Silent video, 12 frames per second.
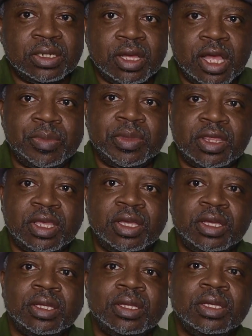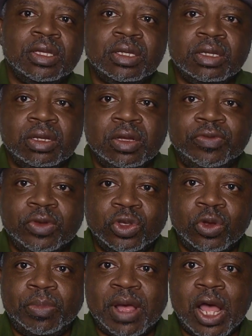a common thing for
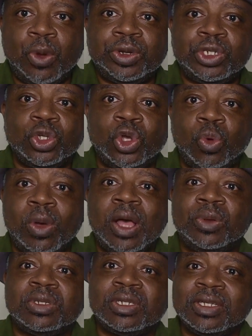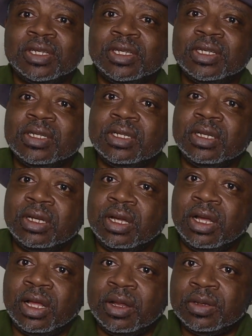your power to go out
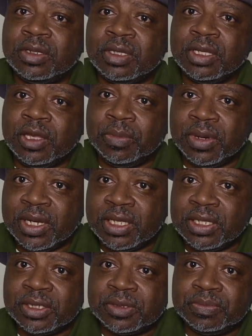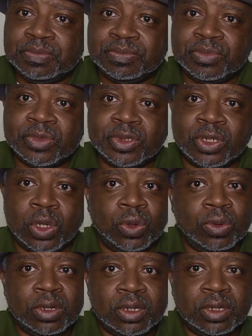in Belize.
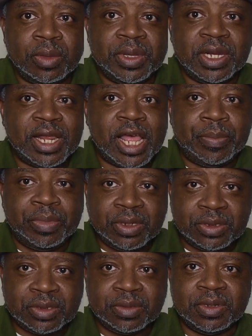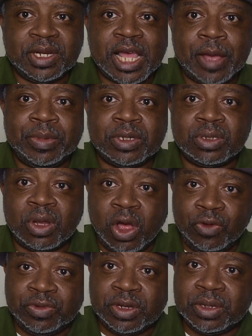So, I mean, it happens, and it happens
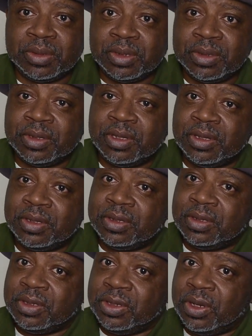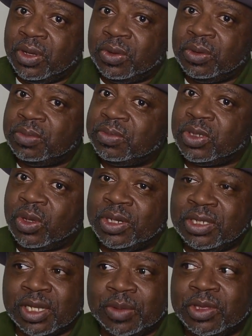often, So
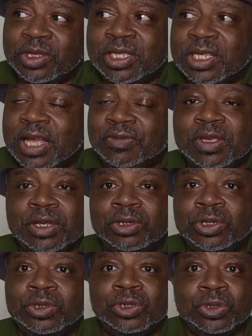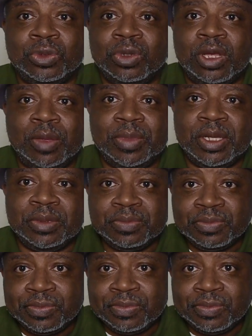it's something you just got to get used to. I mean,